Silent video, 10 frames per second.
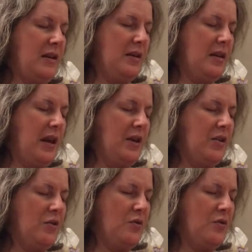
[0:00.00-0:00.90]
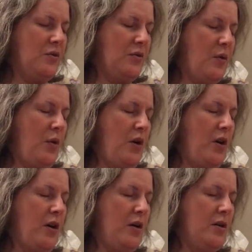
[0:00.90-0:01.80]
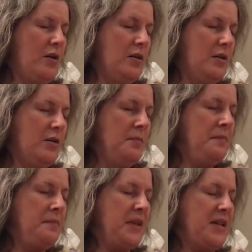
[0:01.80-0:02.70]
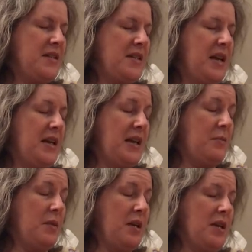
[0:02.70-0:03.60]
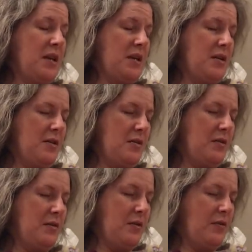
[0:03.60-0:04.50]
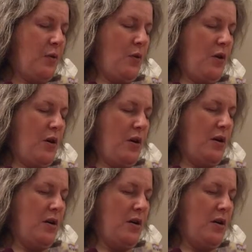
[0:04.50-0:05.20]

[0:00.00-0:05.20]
thank you for, he's thanking me for